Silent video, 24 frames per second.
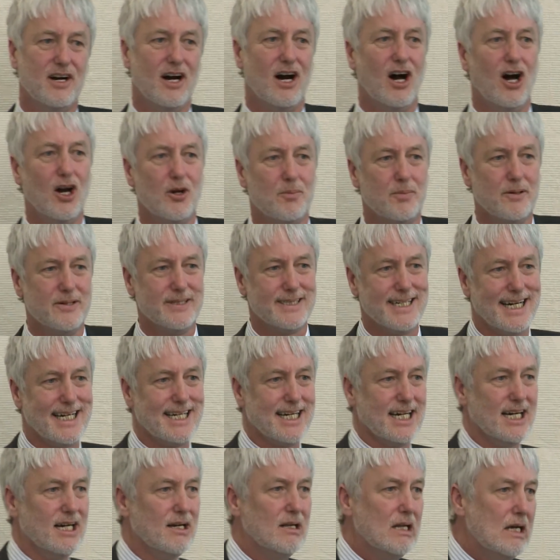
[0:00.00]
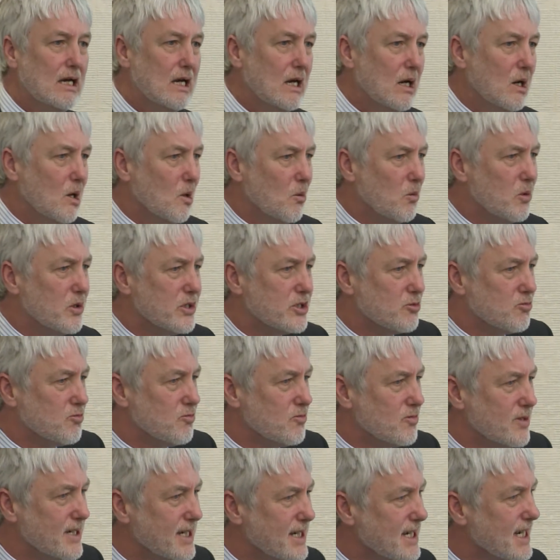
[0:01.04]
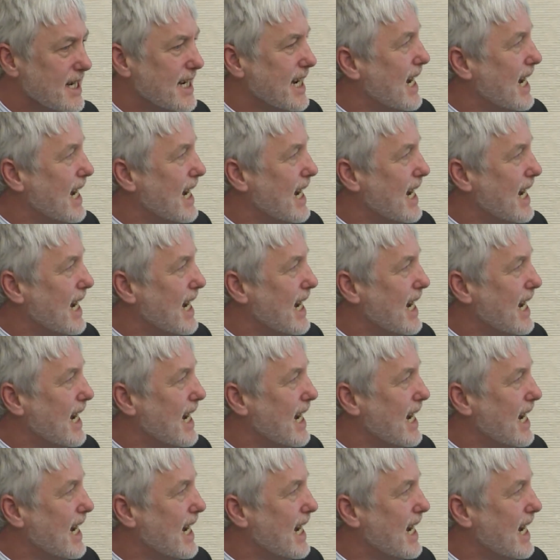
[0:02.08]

open data was really